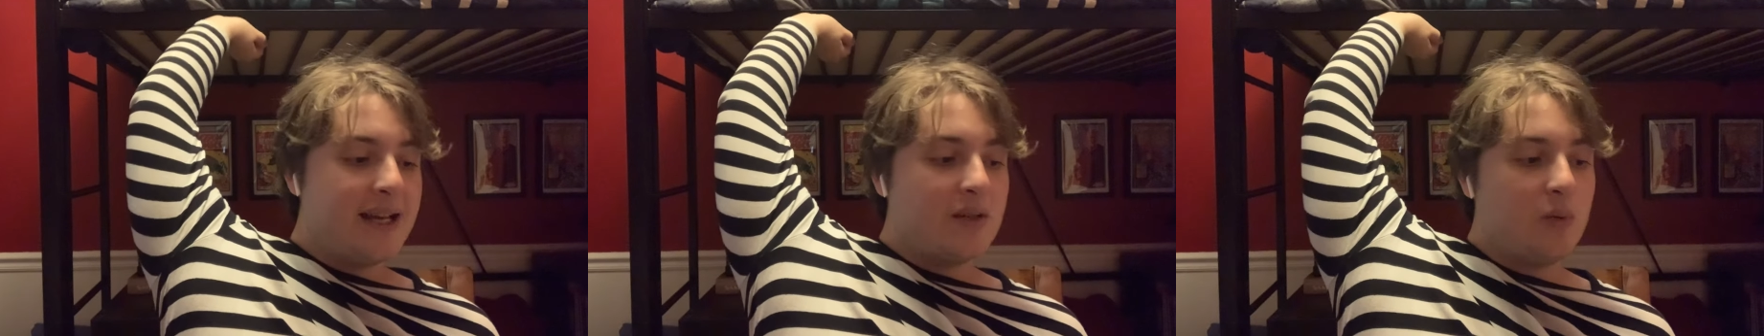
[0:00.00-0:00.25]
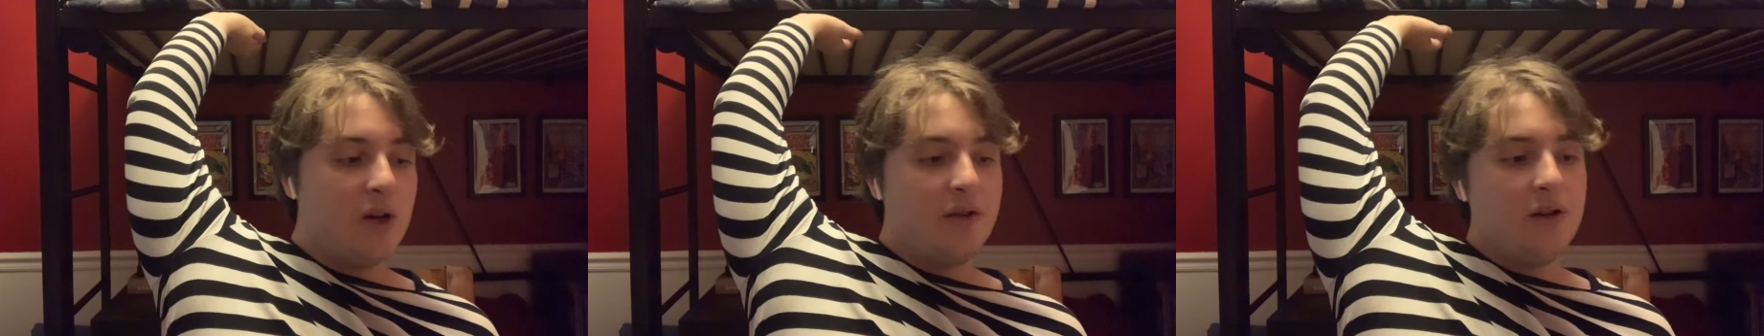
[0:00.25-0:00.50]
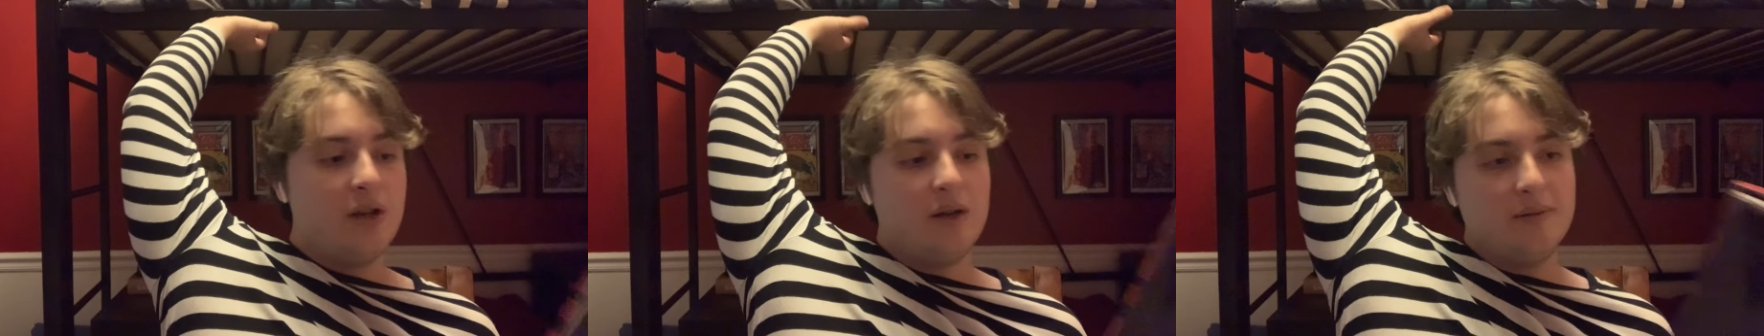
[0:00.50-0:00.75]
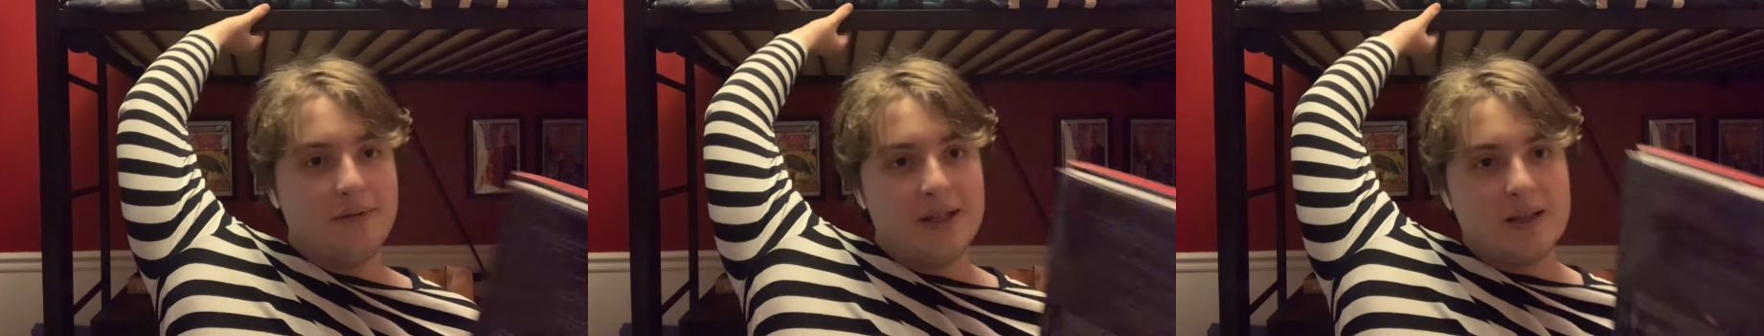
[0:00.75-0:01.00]
one of
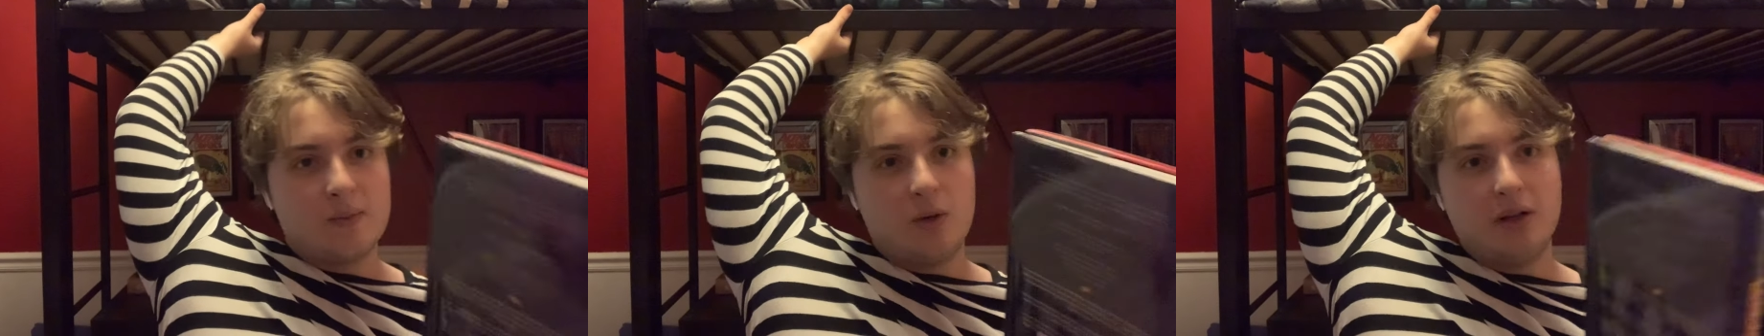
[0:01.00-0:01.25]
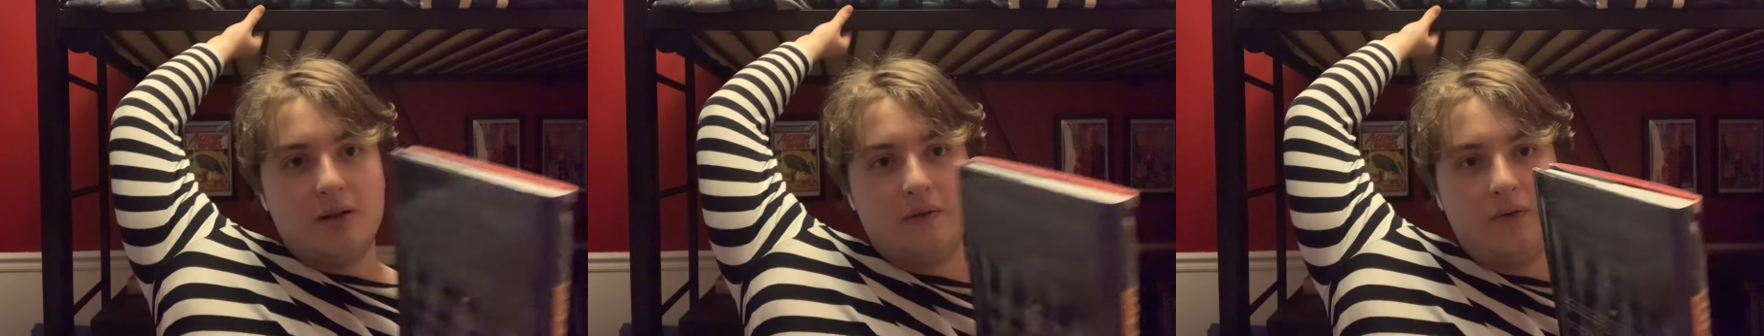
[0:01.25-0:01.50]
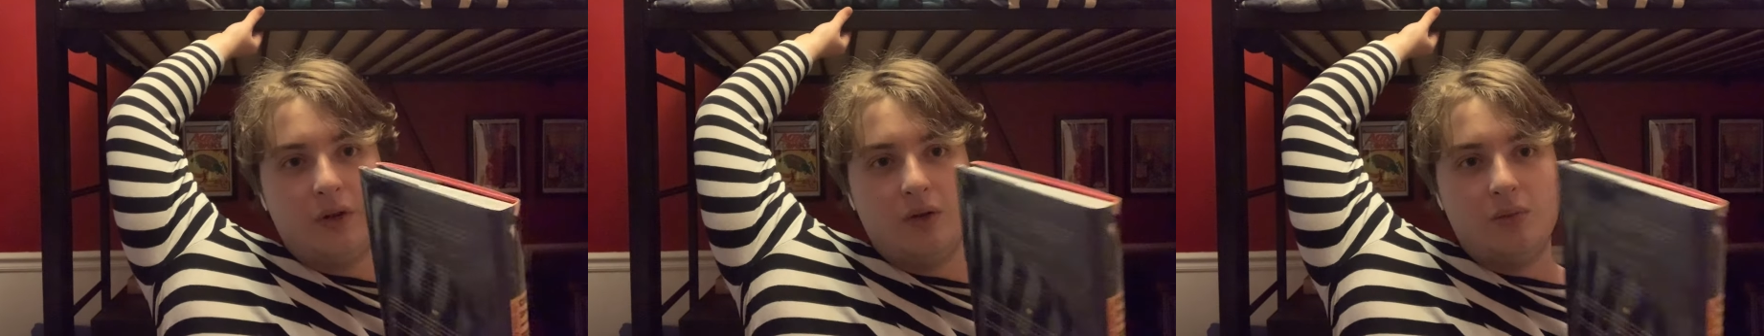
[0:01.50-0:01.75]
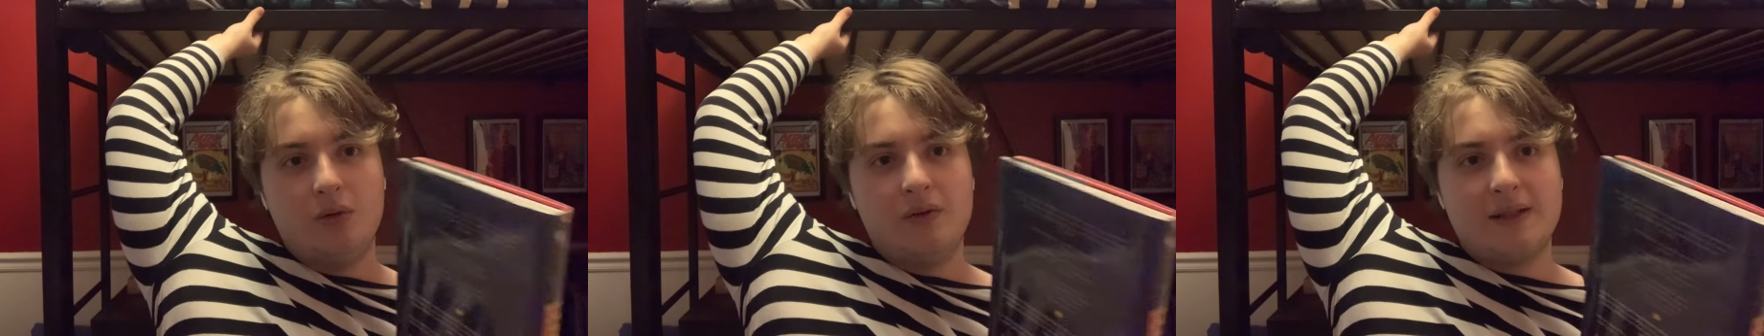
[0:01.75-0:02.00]
the few
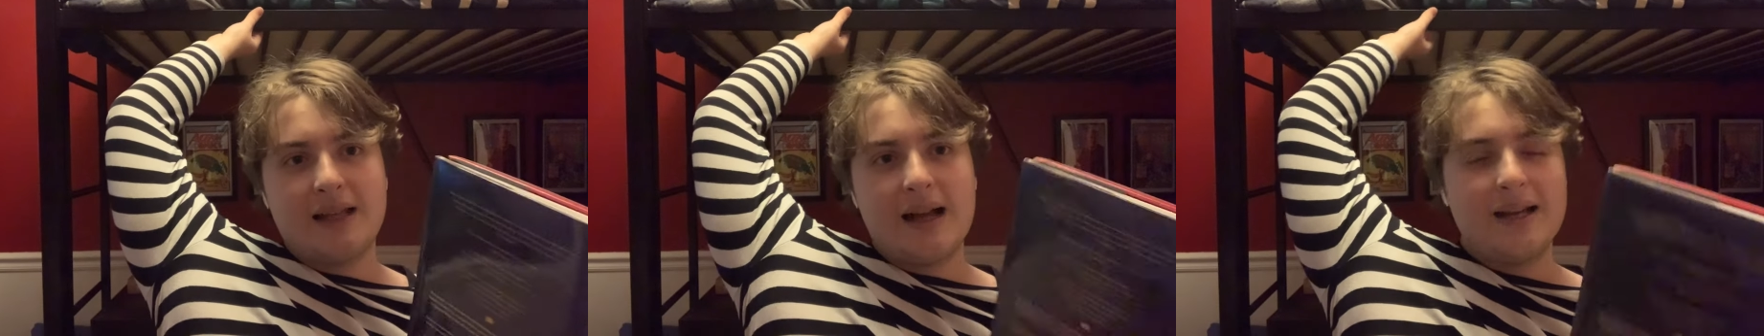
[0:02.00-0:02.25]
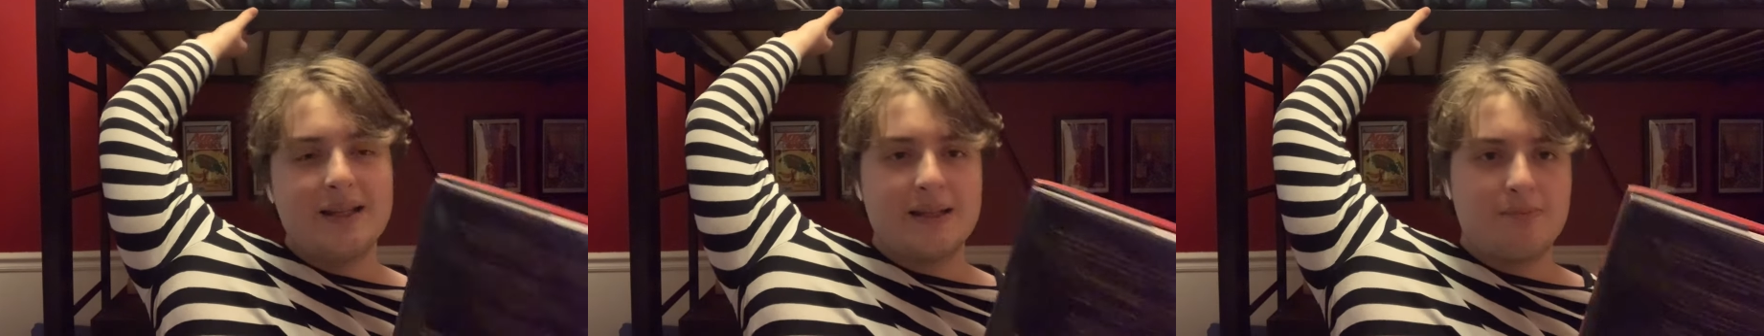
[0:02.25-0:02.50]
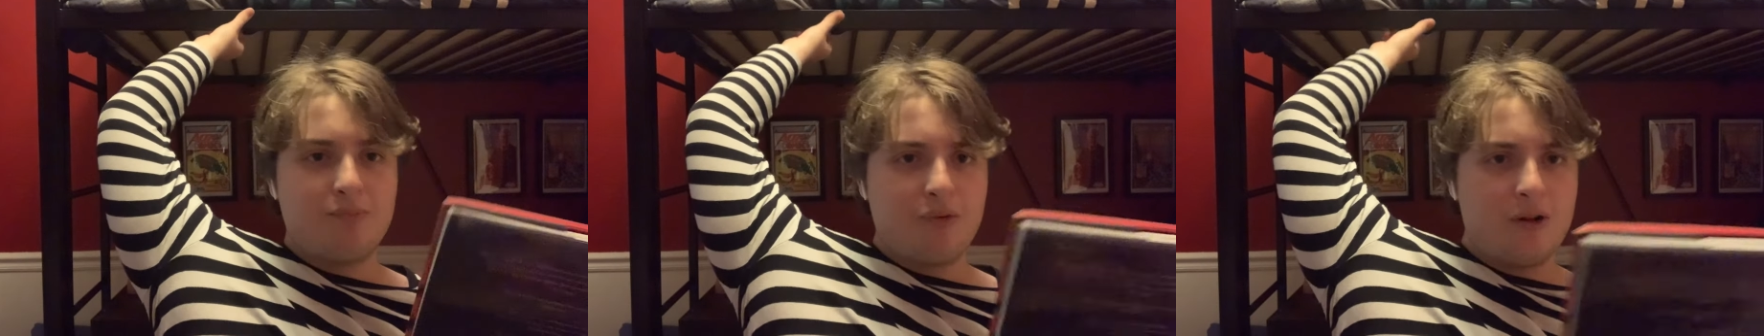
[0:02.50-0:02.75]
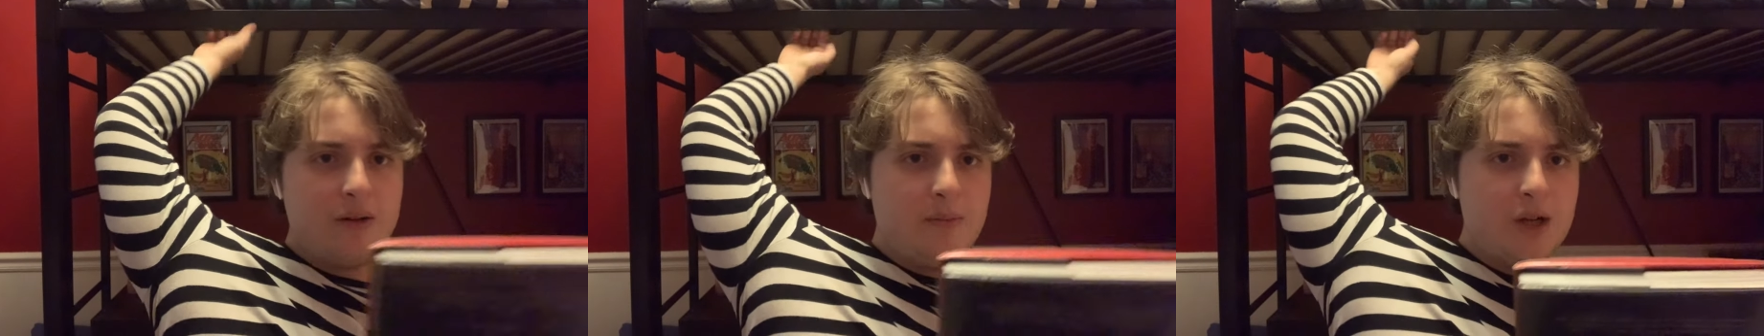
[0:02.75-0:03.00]
movies that is
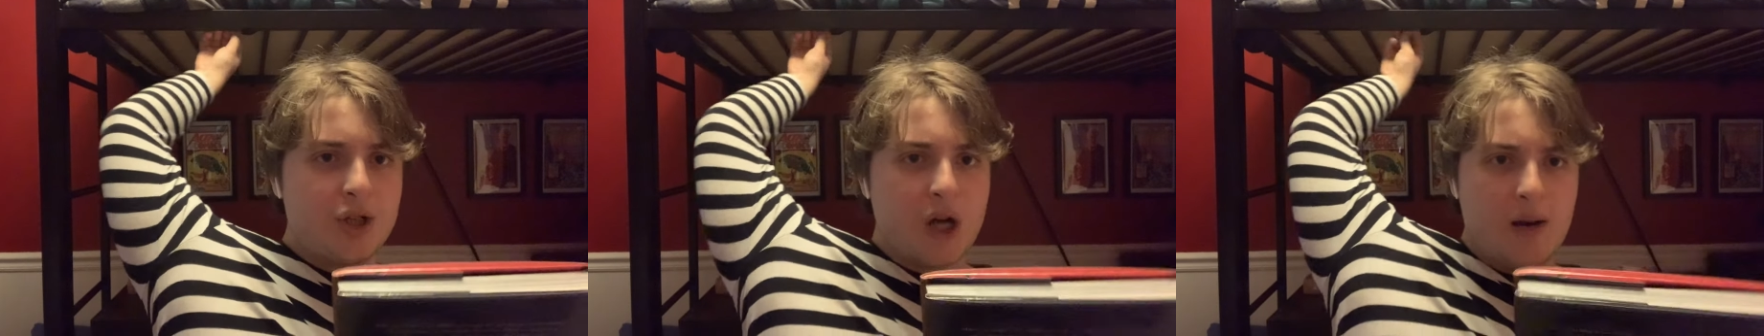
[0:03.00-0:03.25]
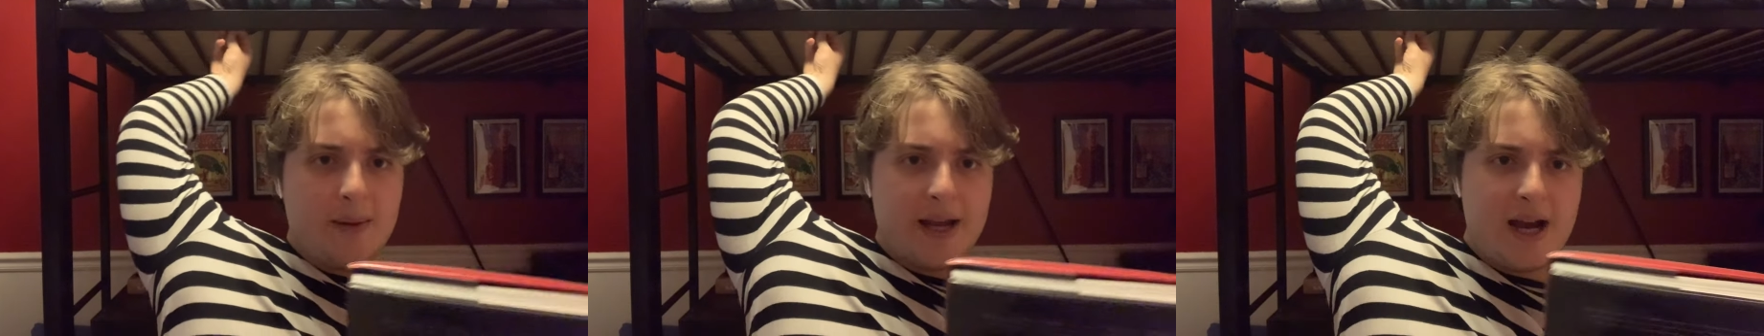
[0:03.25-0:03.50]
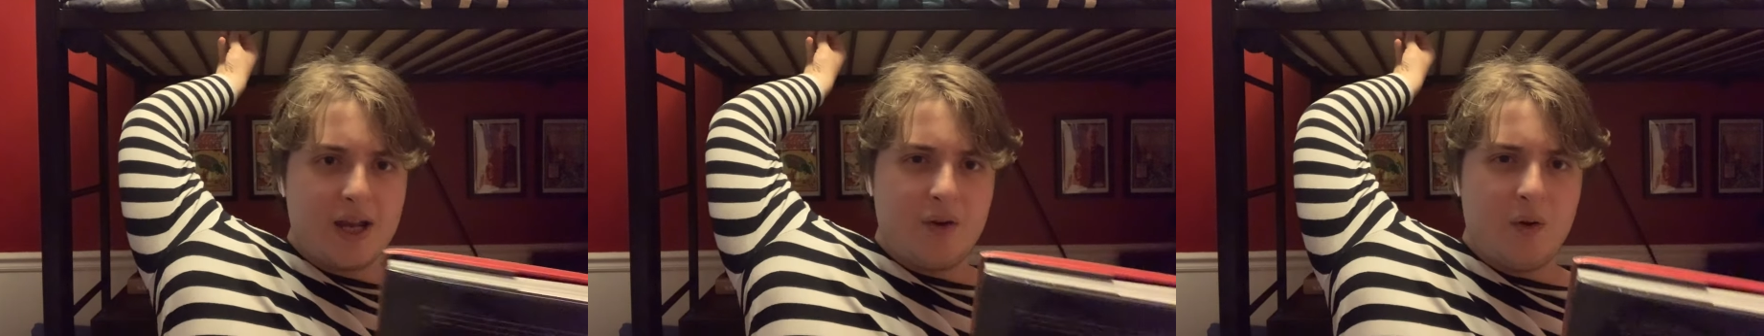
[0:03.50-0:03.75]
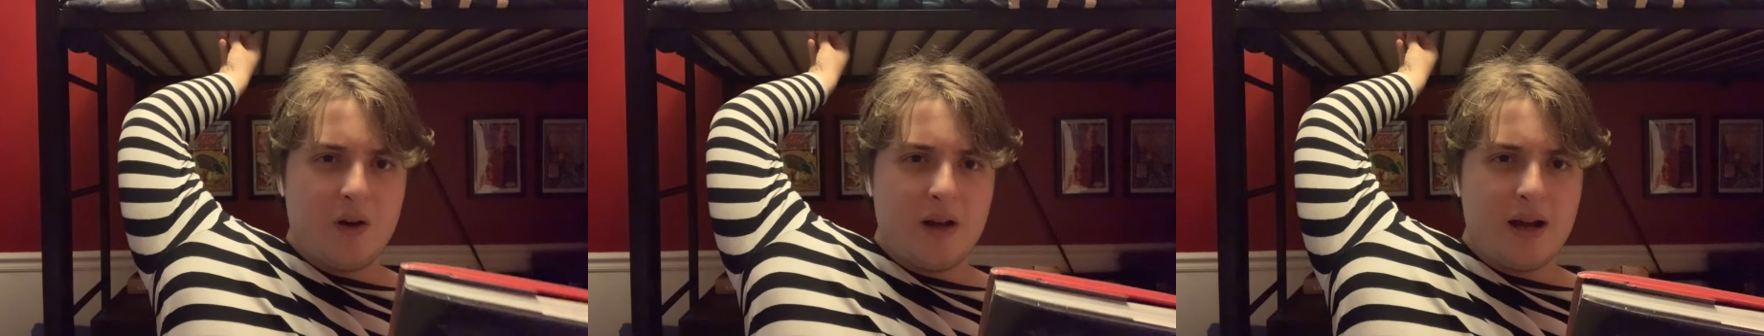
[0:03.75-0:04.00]
pretty much comic accurate.